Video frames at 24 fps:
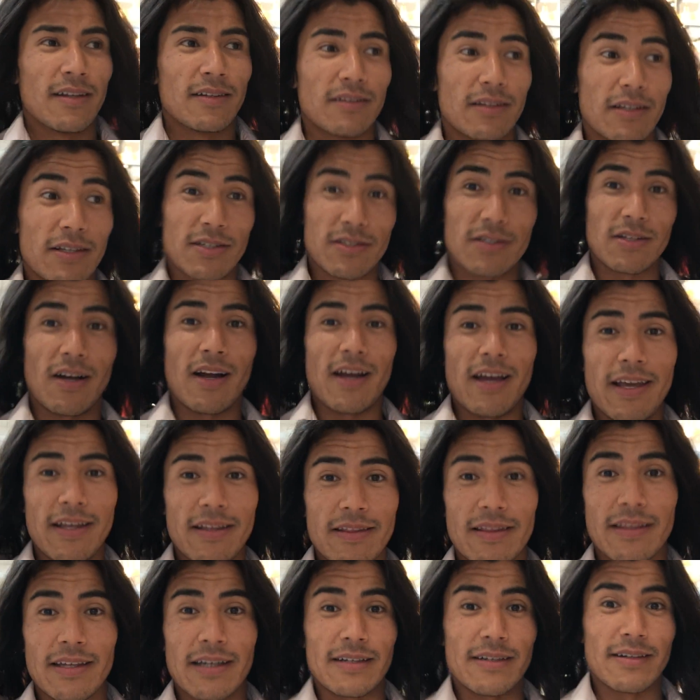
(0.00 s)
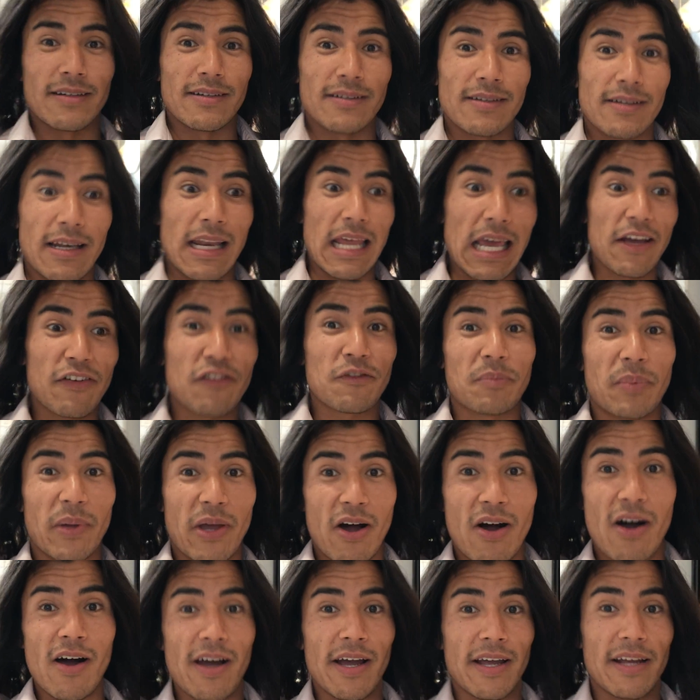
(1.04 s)
designed and left
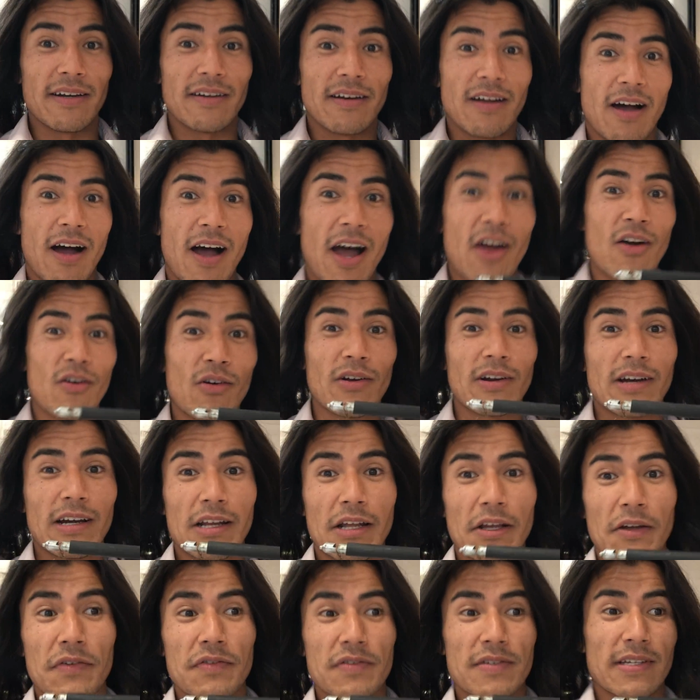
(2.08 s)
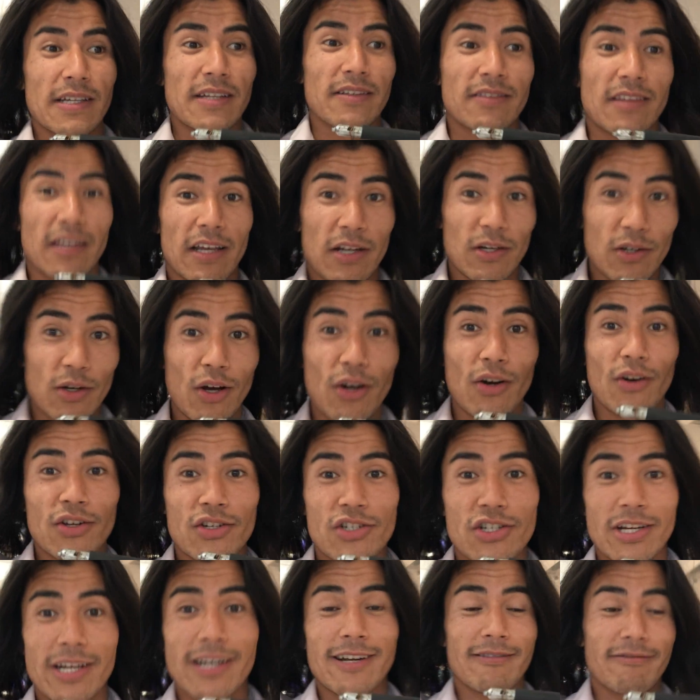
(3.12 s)
behind hieroglyphs and
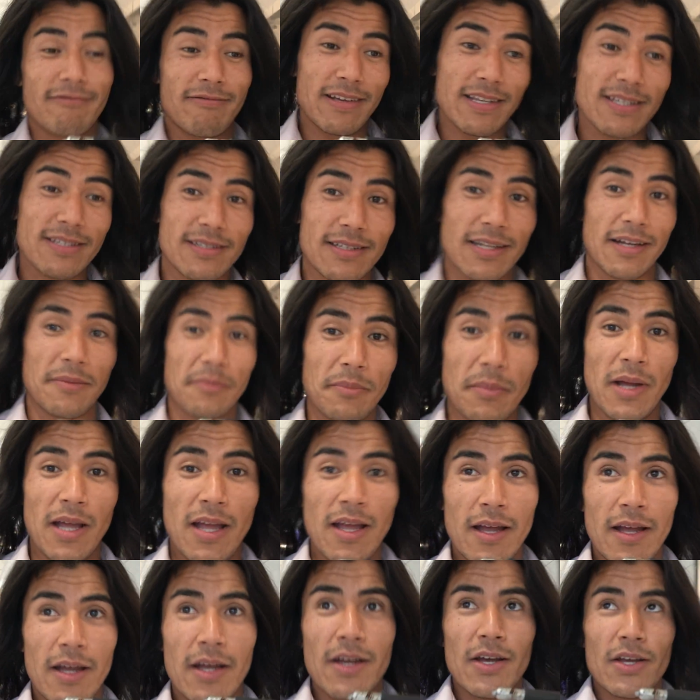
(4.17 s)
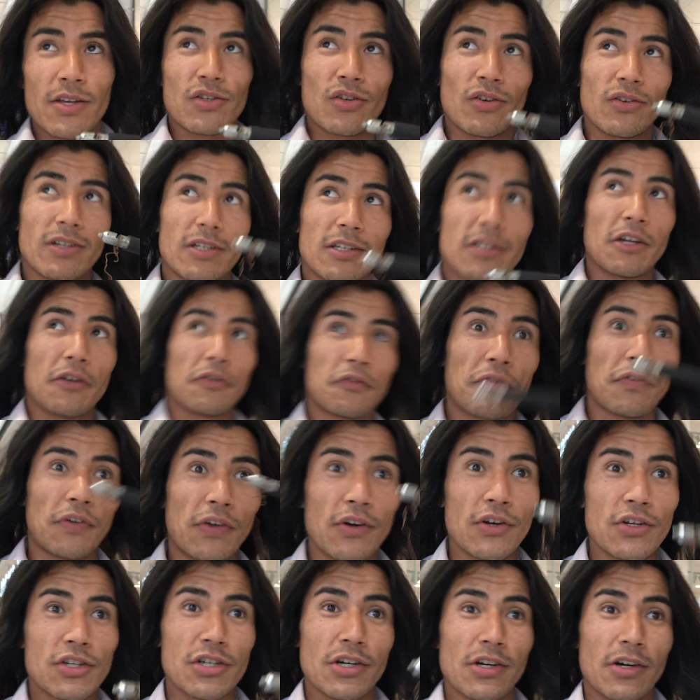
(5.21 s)
technology and wisdom so that the
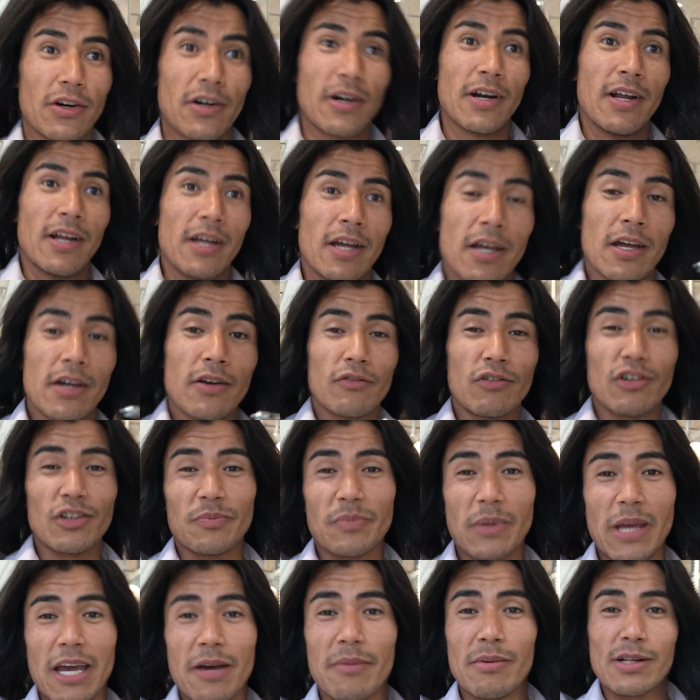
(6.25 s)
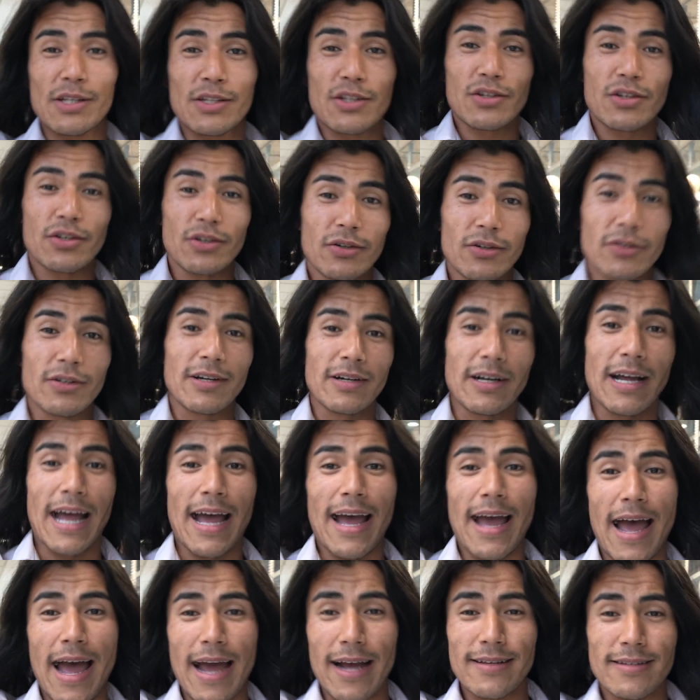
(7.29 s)
future would be able to
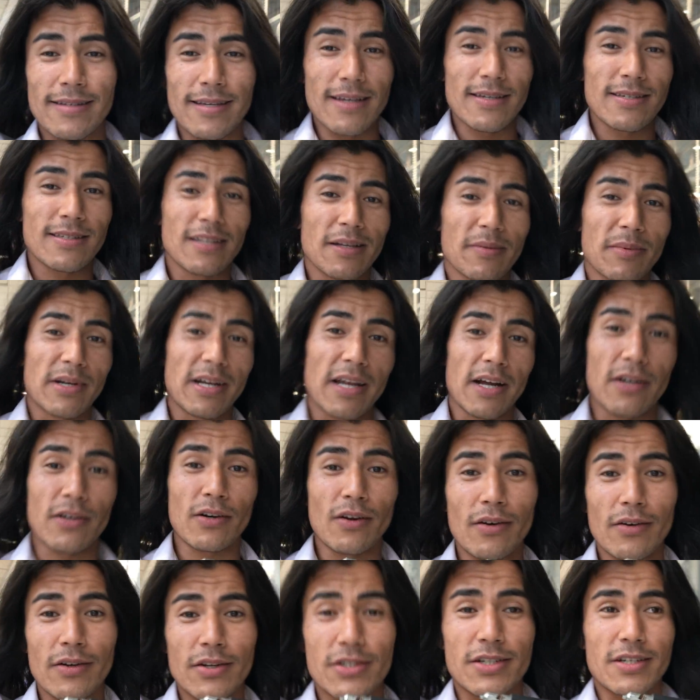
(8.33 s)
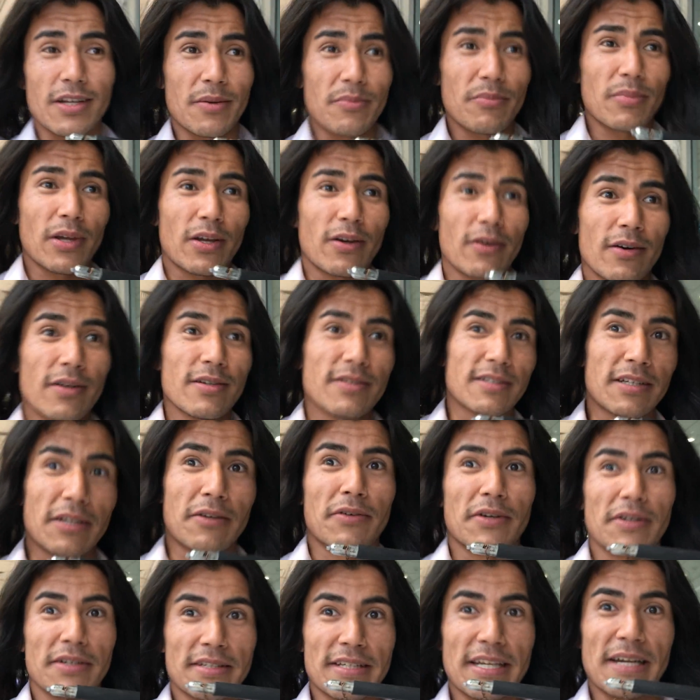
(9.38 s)
access them and acknowledge them, because there
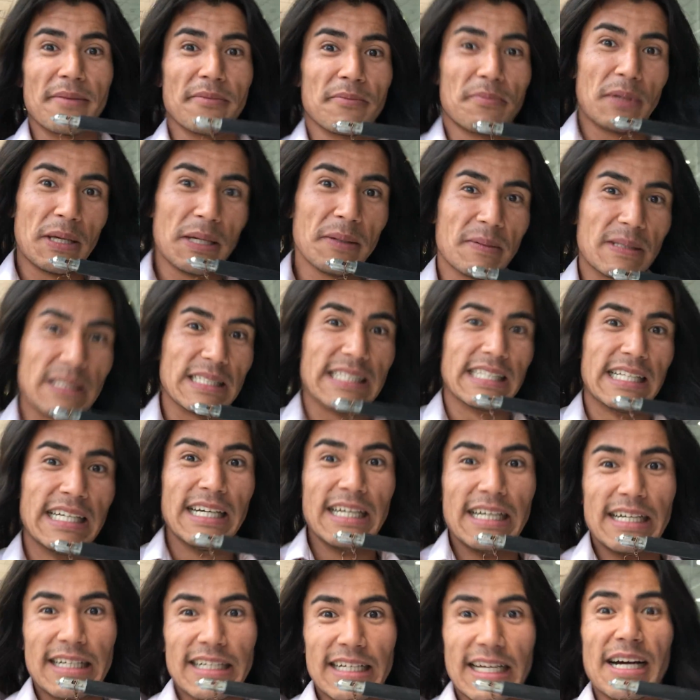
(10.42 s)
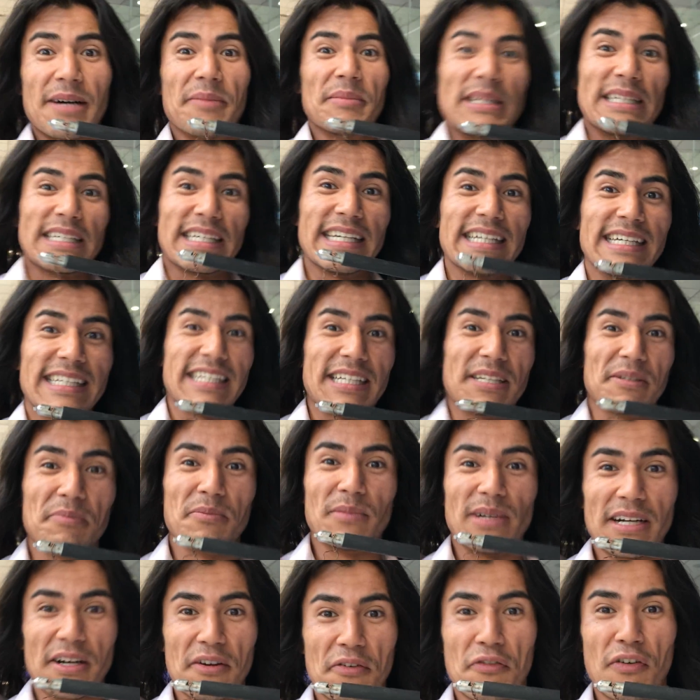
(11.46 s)
were some people coming in
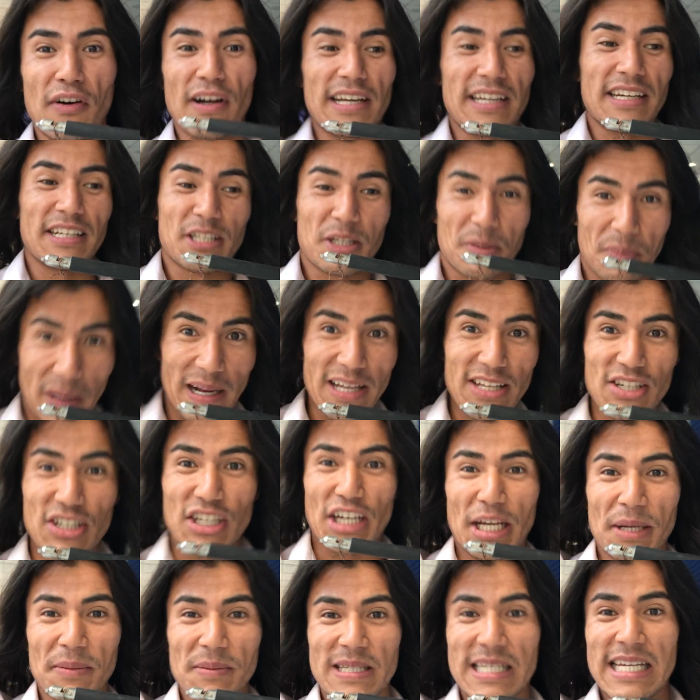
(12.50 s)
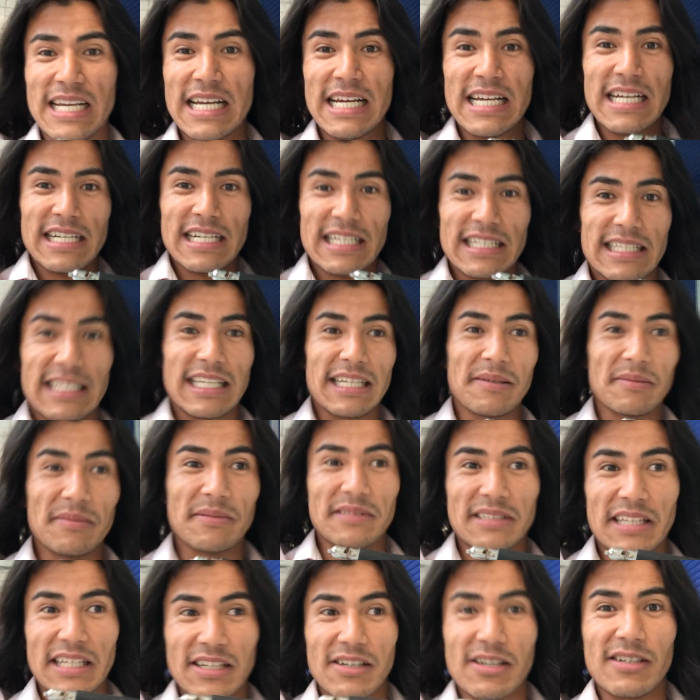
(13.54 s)
motherfucking spaceships.
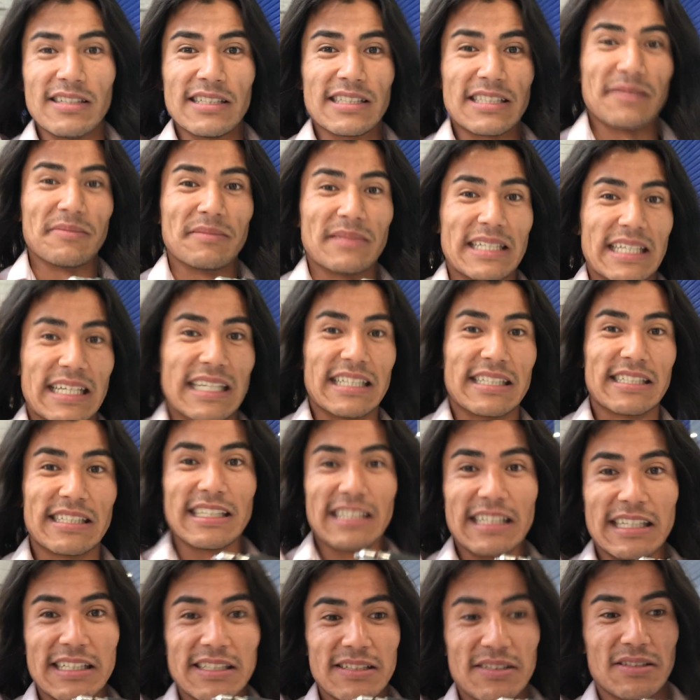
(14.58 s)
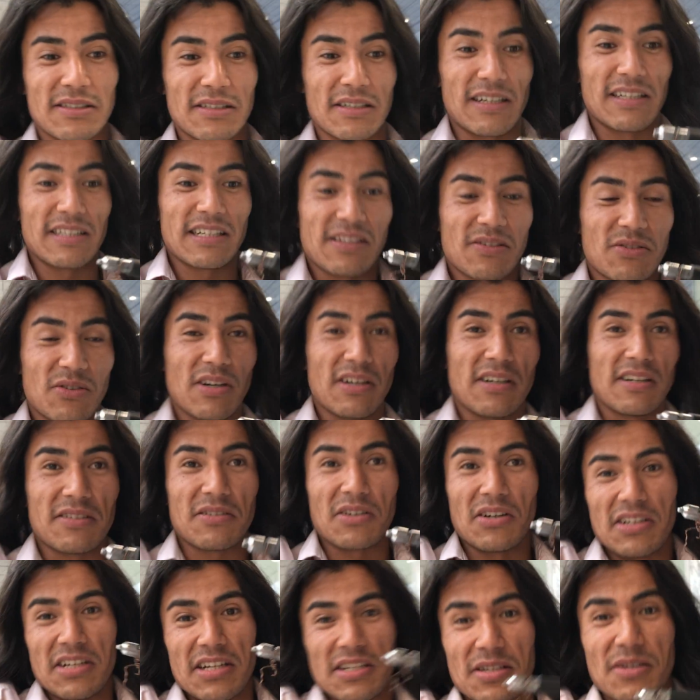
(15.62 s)
They call them the Essenes, or I
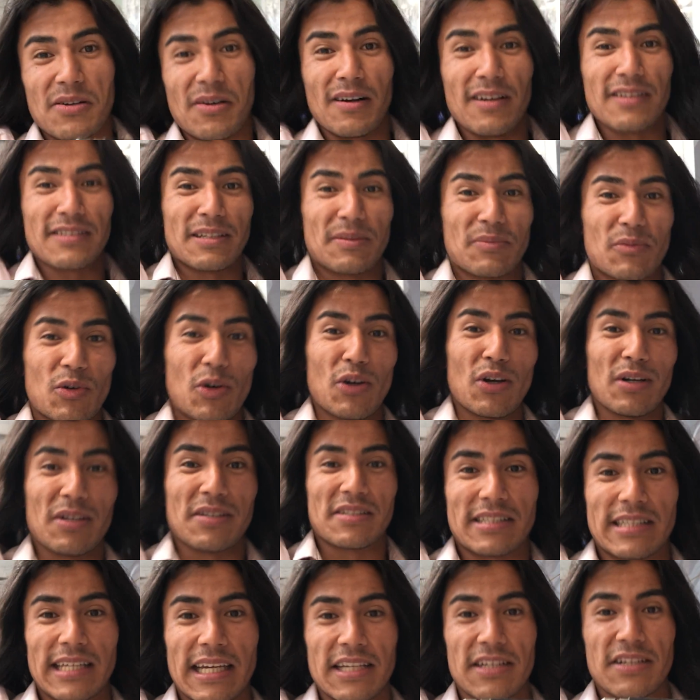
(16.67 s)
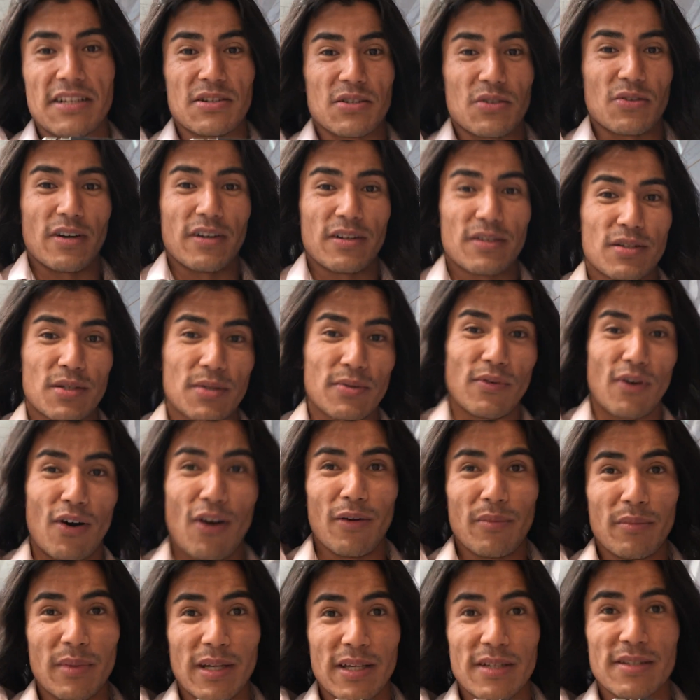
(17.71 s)
just call them royal sages, right?
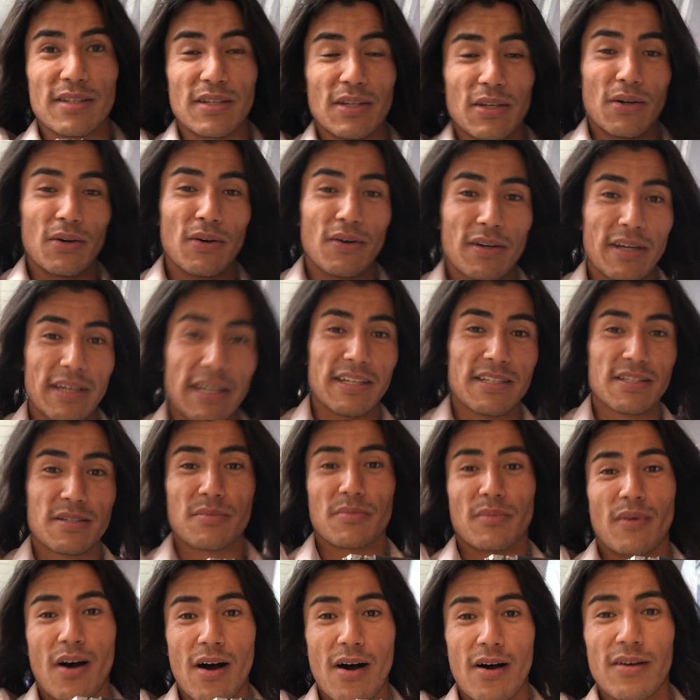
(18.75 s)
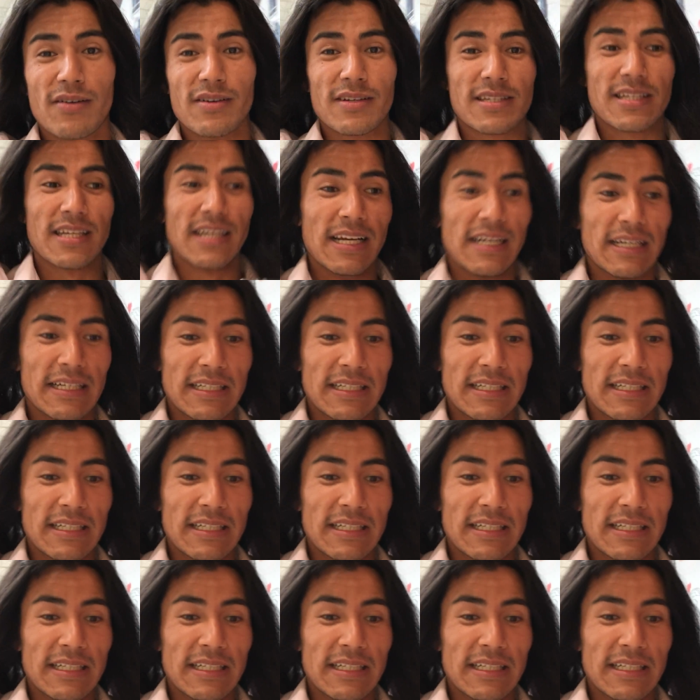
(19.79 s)
Swamis, yogis, monks,